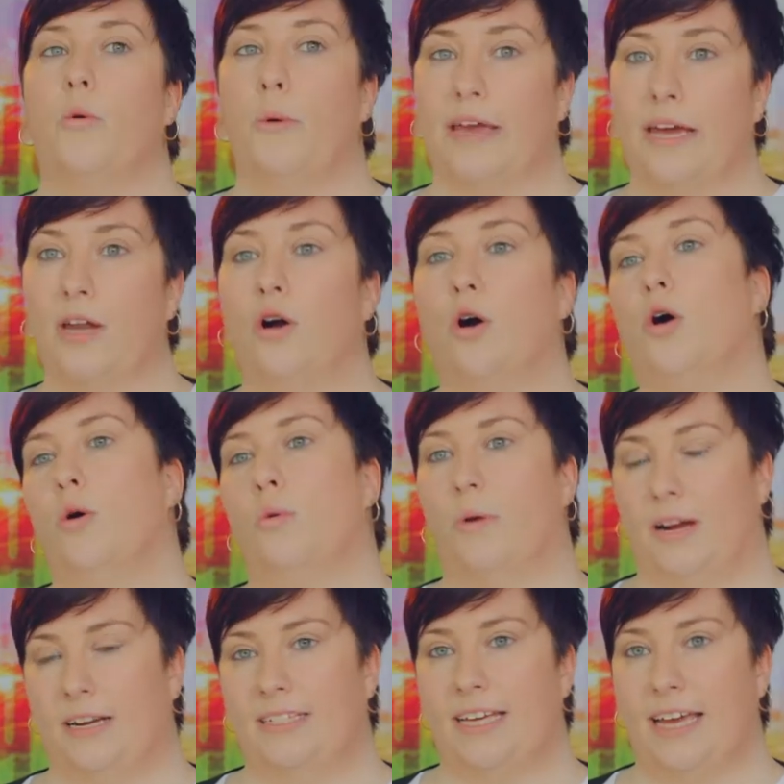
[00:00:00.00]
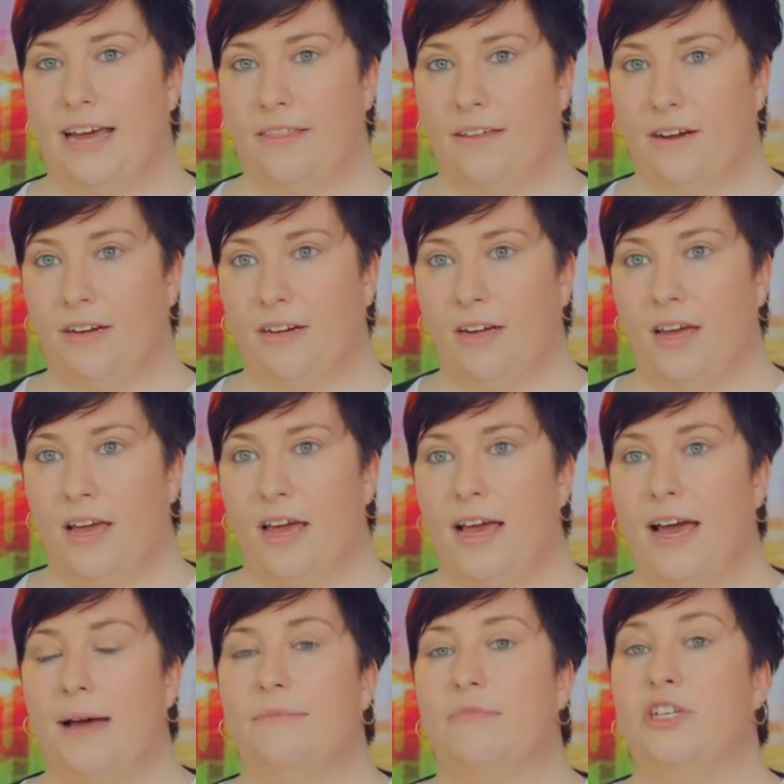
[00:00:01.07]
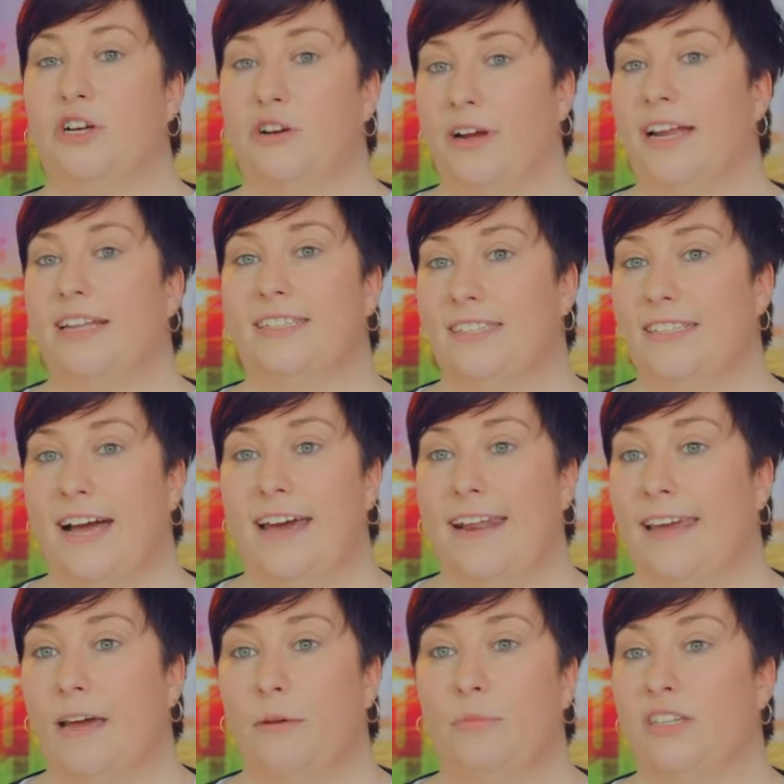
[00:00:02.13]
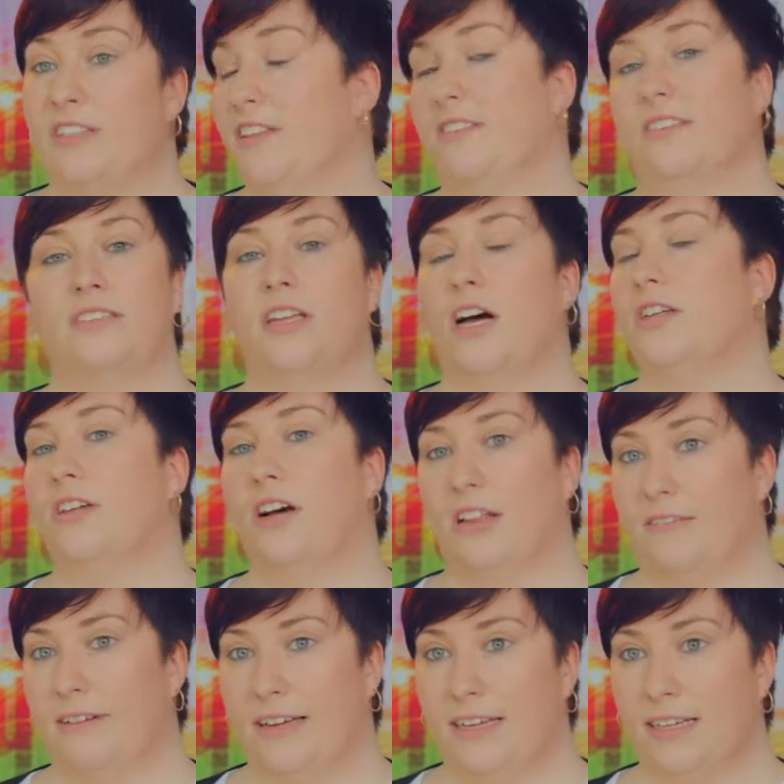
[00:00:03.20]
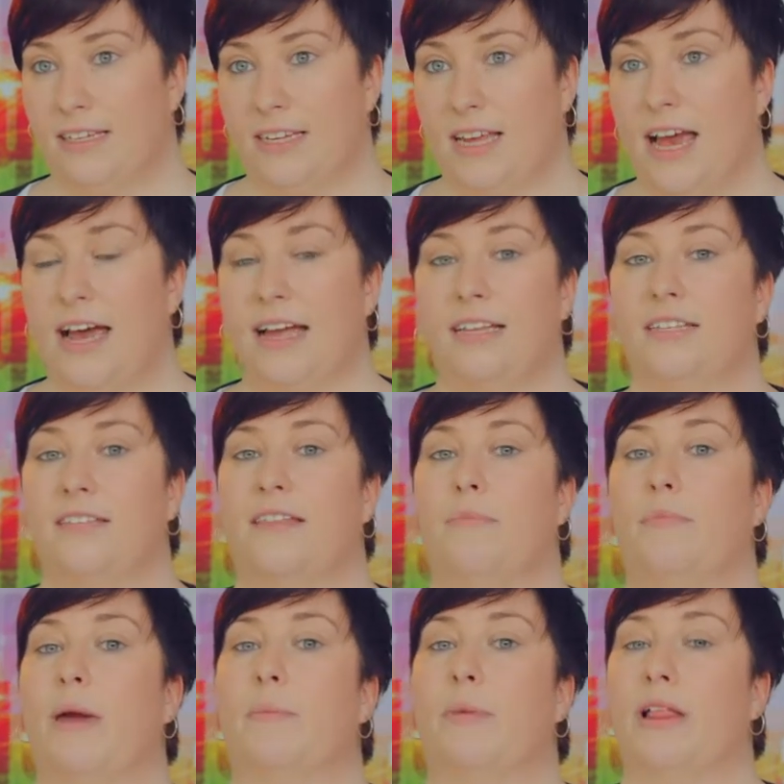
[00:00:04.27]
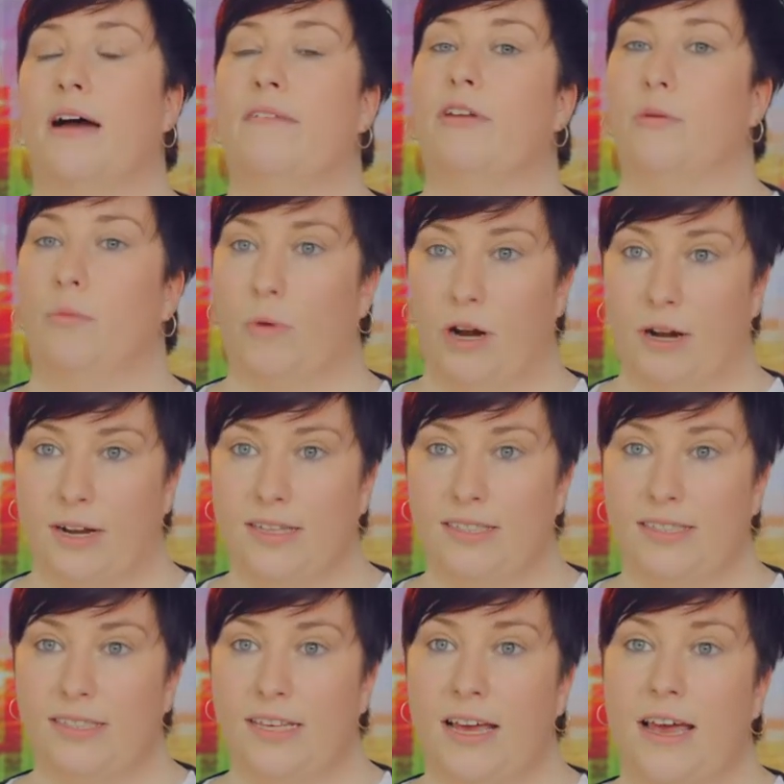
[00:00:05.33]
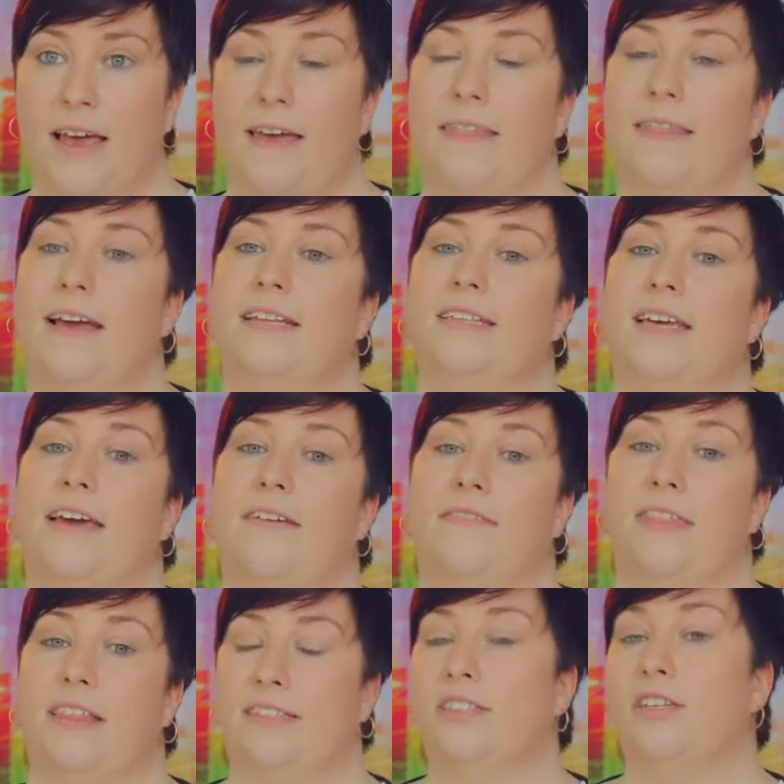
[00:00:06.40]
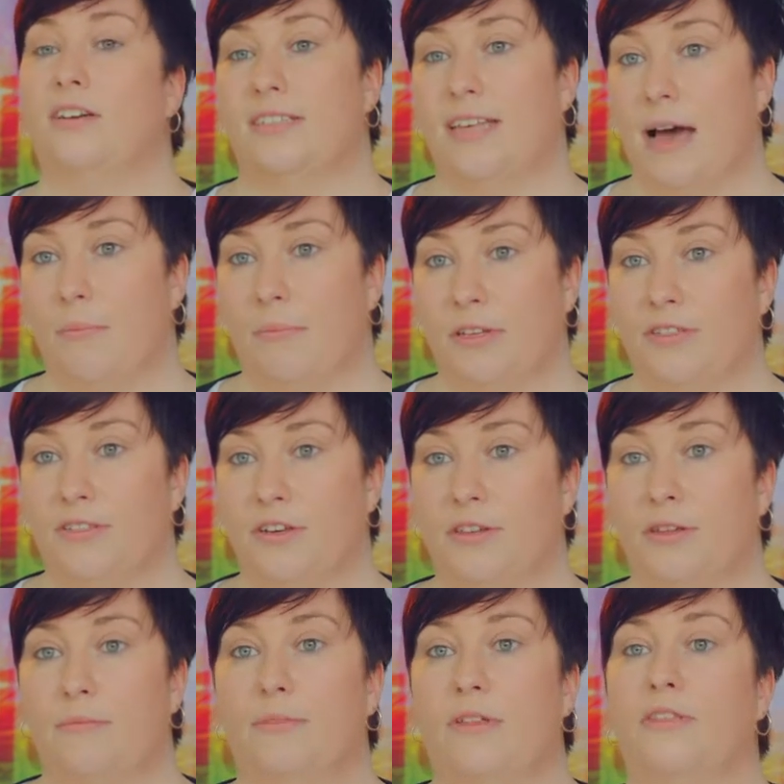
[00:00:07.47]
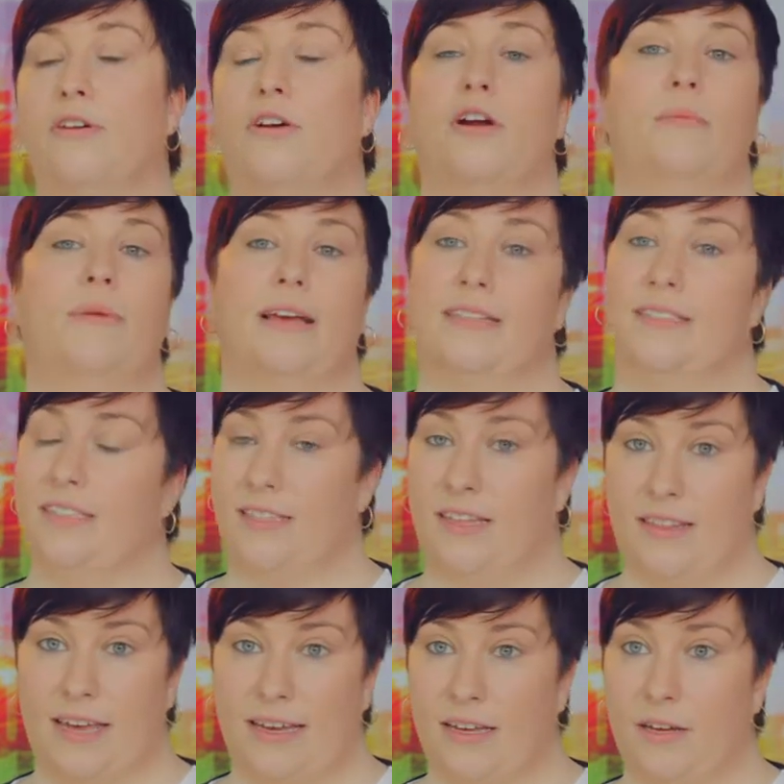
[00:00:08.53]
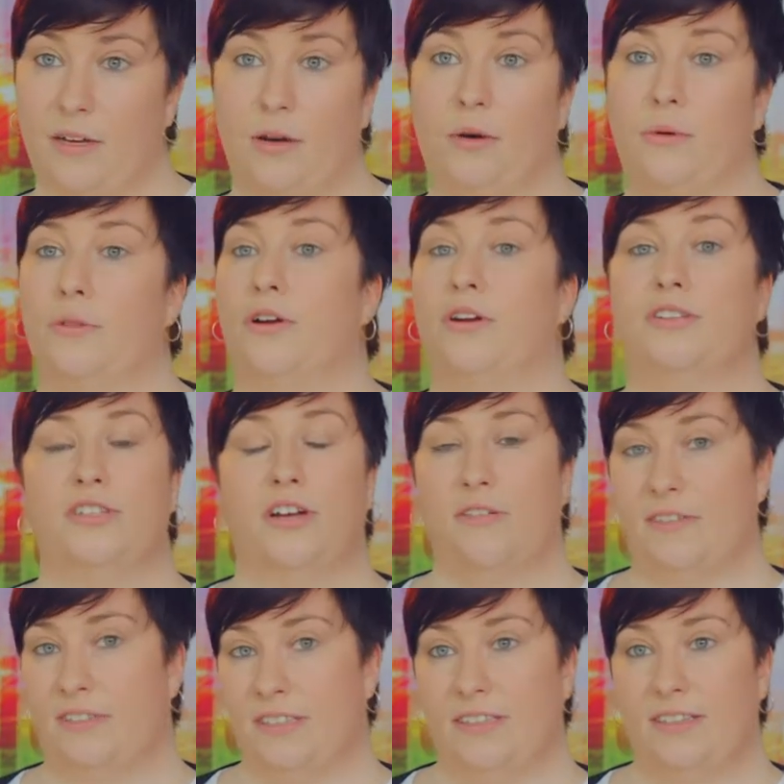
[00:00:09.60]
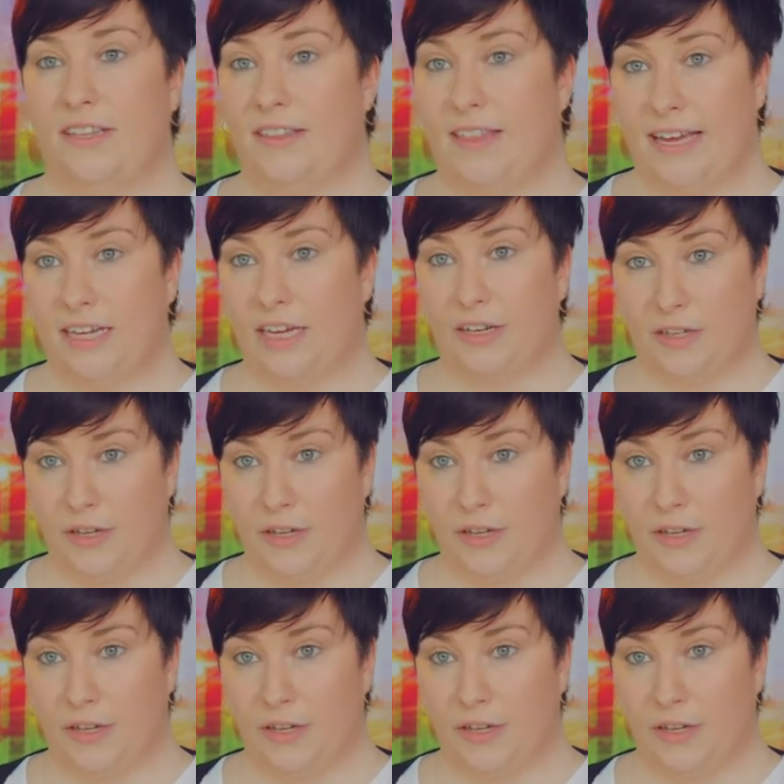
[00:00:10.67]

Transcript: We can all work together to create a society in which this is not tolerated, and that people have an awareness that if this does happen to them, that there are places that they can go, there are services that they can